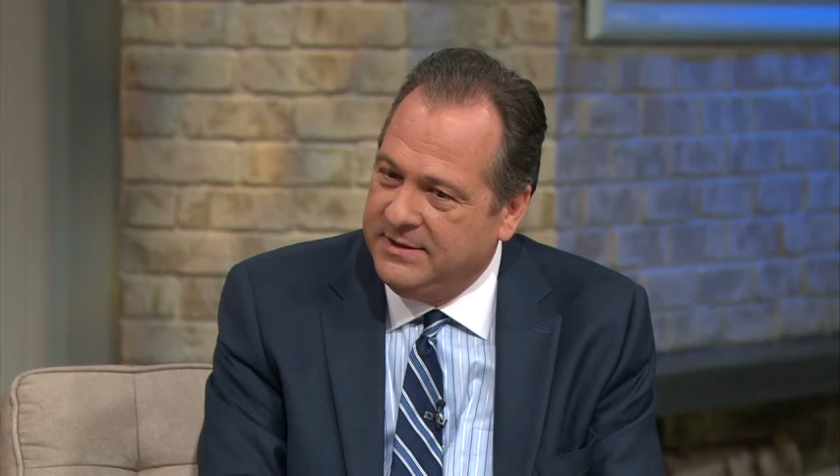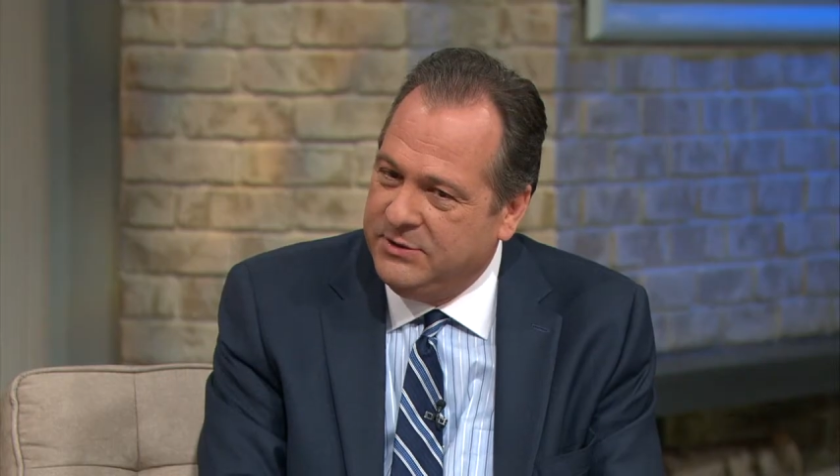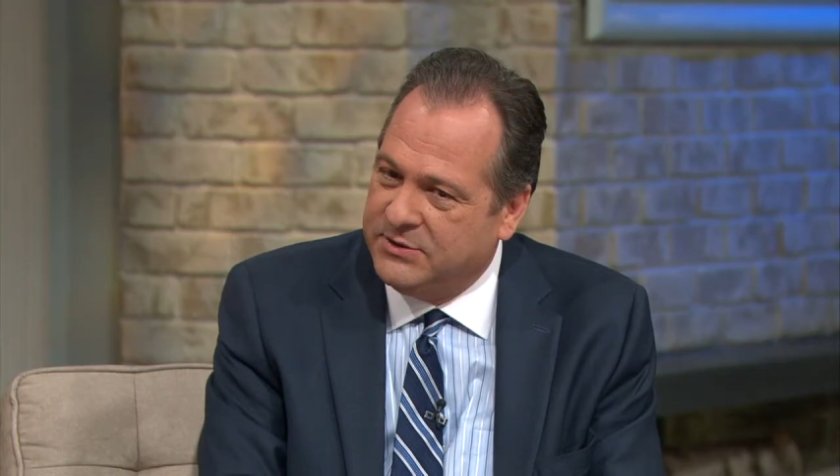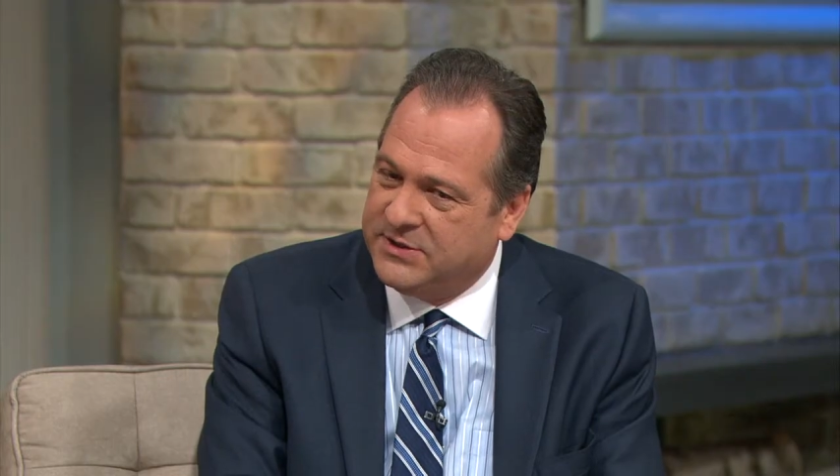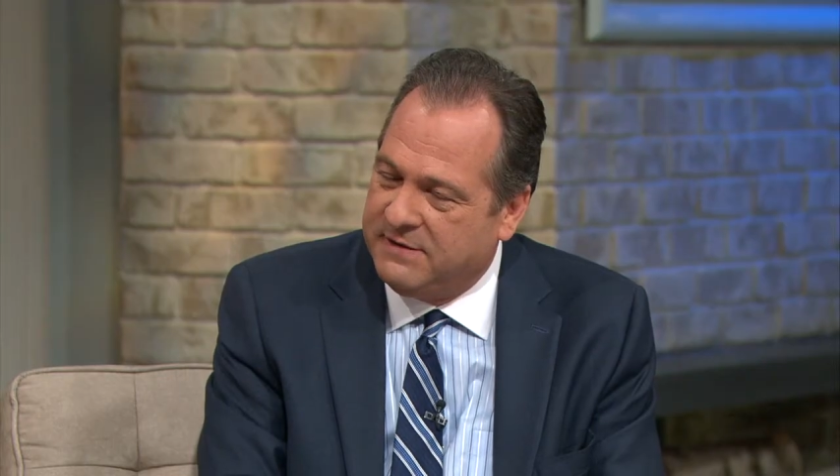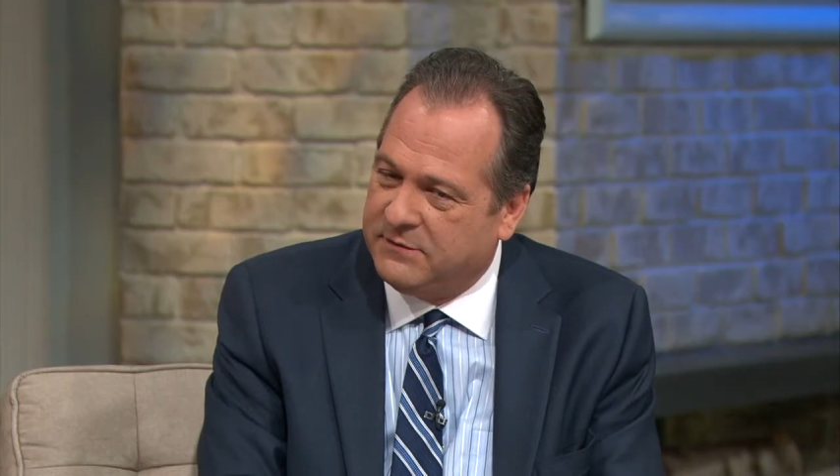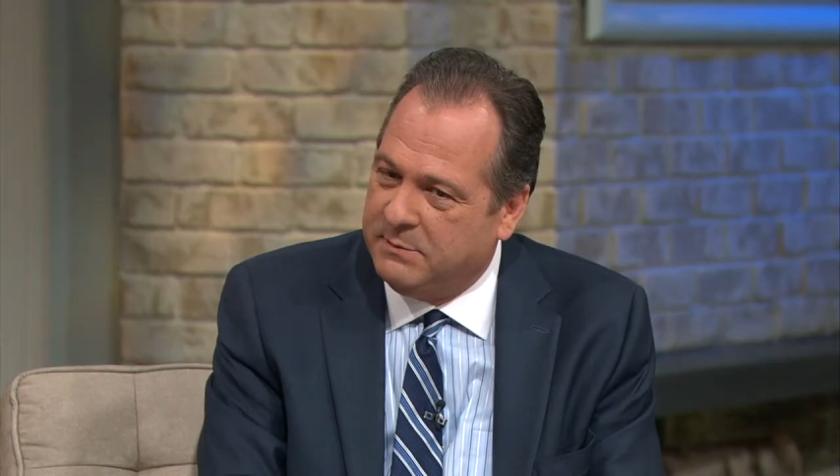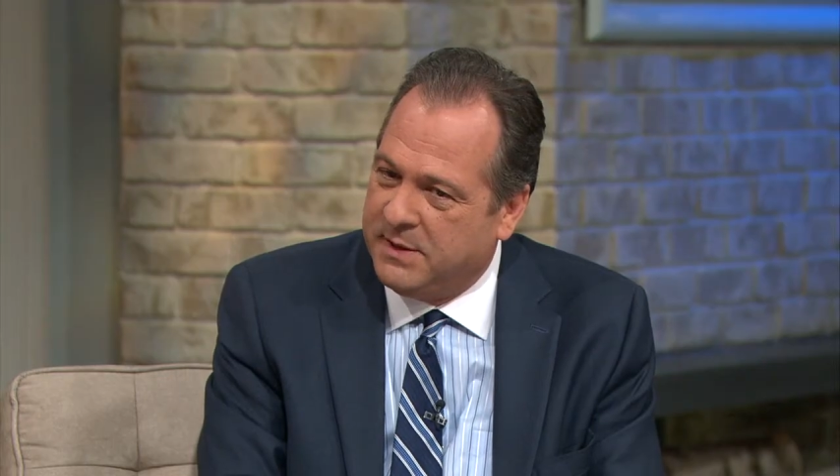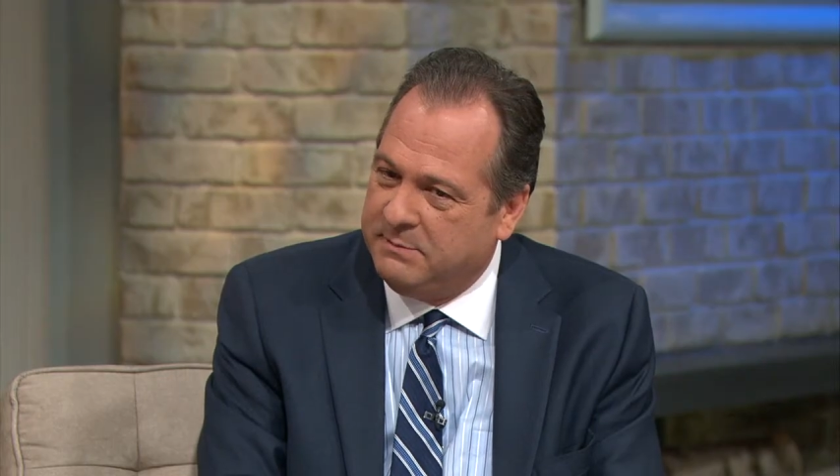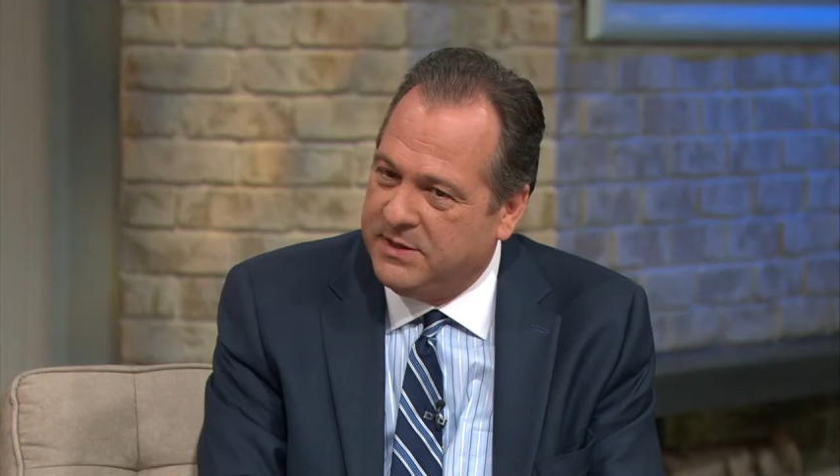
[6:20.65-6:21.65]
you suffer,
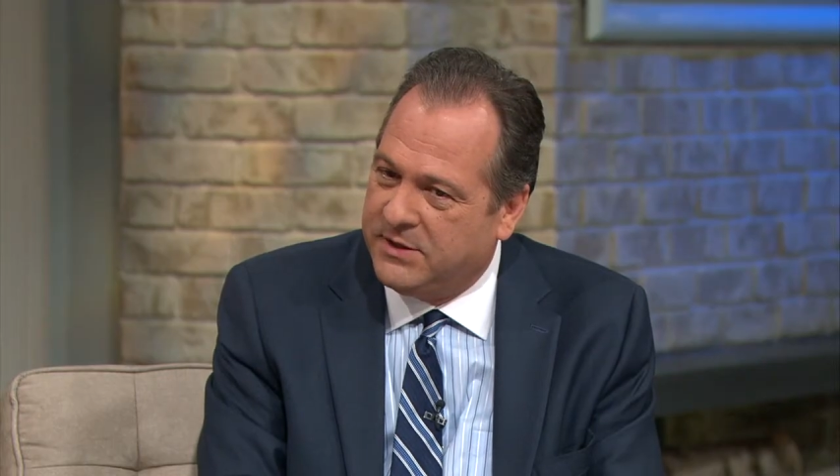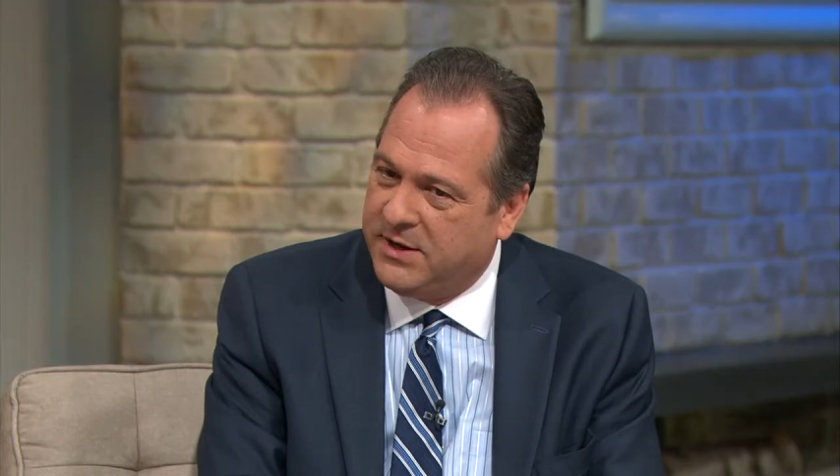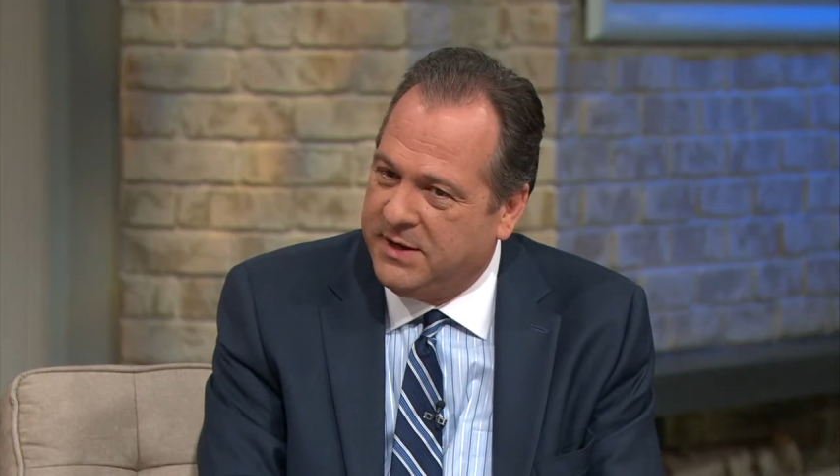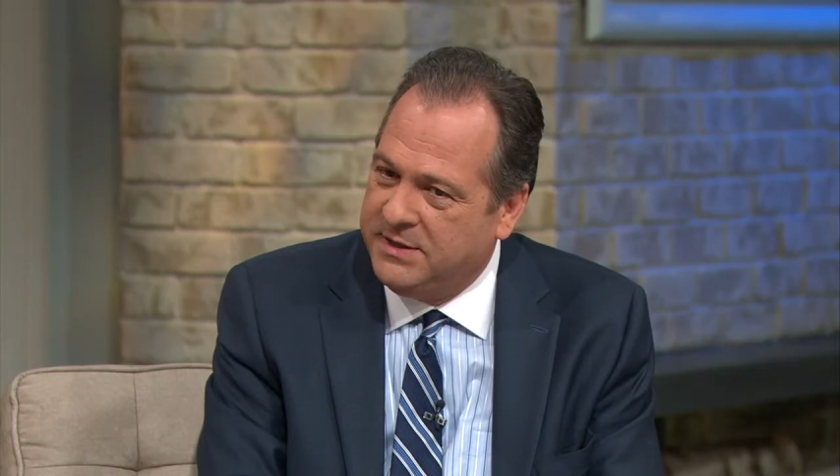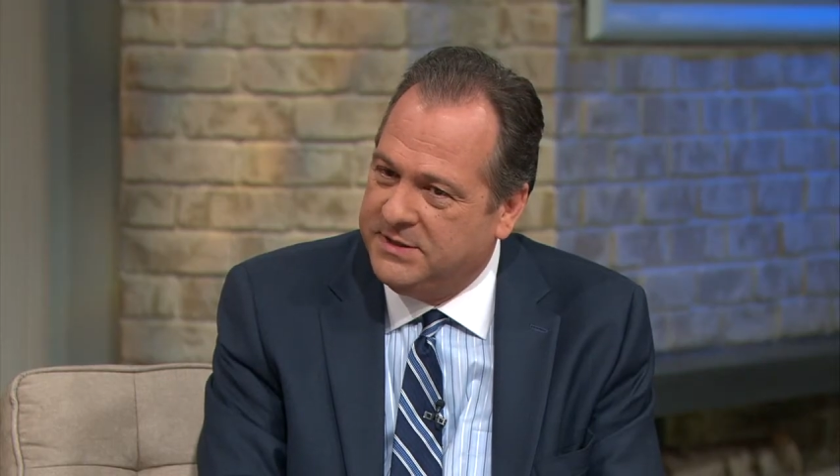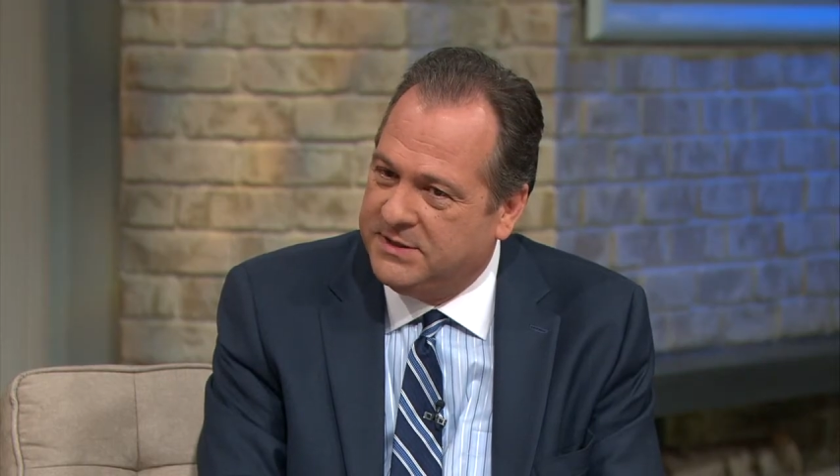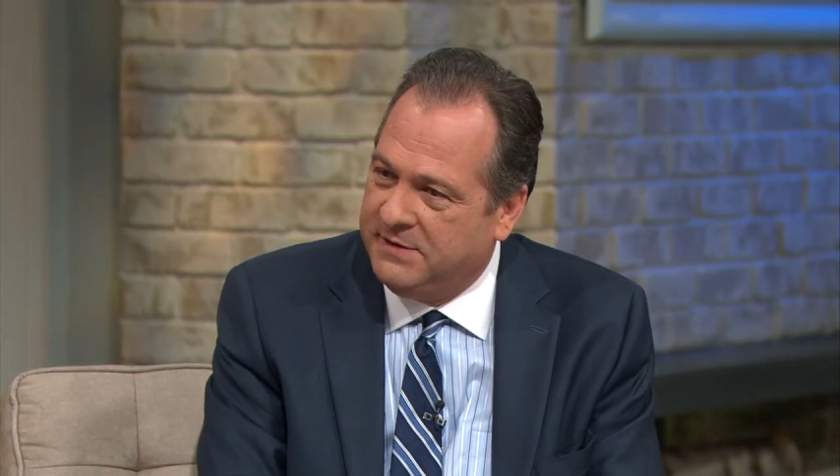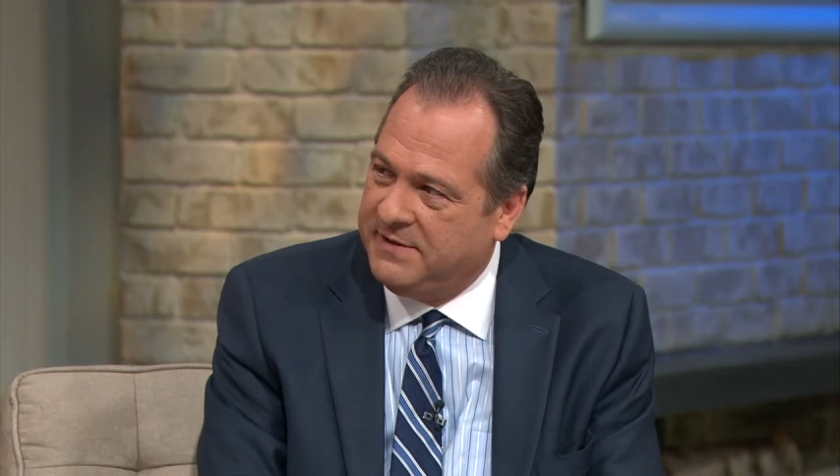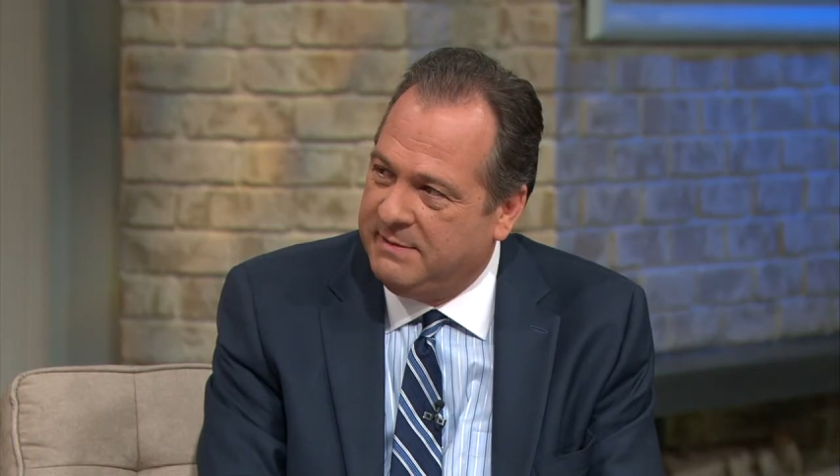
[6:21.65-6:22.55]
but because of